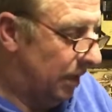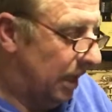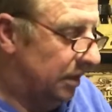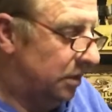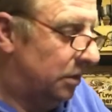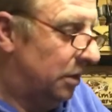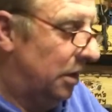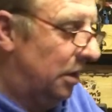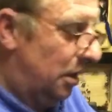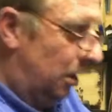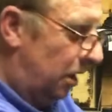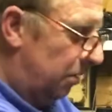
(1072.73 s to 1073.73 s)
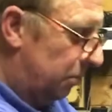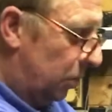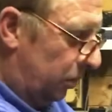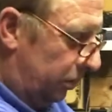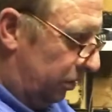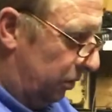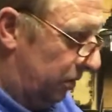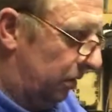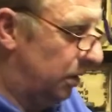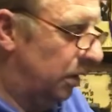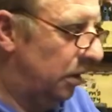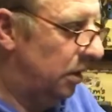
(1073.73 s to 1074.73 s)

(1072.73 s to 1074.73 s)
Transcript: ice. A lot more so than